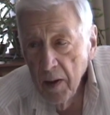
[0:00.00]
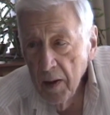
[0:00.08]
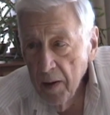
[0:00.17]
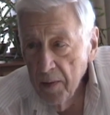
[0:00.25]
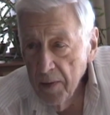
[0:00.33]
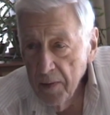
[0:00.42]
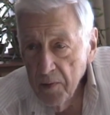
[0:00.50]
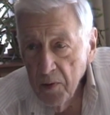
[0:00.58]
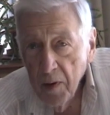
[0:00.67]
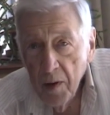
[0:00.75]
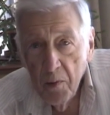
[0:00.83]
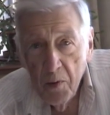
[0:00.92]
And
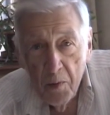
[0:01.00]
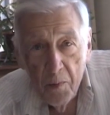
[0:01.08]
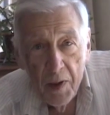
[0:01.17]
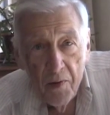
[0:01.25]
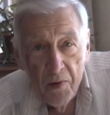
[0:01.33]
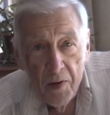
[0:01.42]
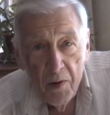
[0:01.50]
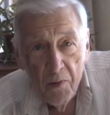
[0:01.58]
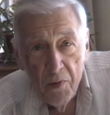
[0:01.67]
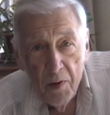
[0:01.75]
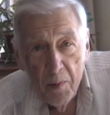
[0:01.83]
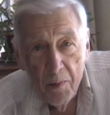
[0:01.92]
so I wrote
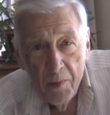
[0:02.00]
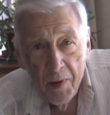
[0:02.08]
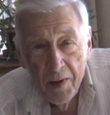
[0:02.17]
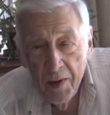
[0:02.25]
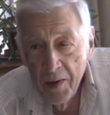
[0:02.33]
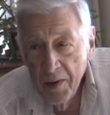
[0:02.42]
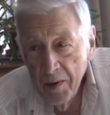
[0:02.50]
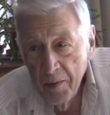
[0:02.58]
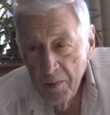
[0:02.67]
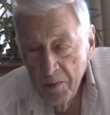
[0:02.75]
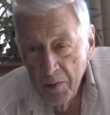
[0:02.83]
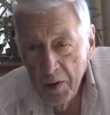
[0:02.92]
myself some
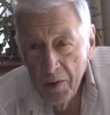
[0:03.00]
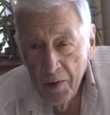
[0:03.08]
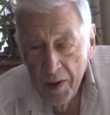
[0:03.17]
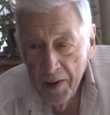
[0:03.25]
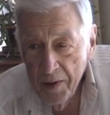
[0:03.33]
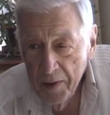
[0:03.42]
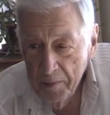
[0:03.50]
very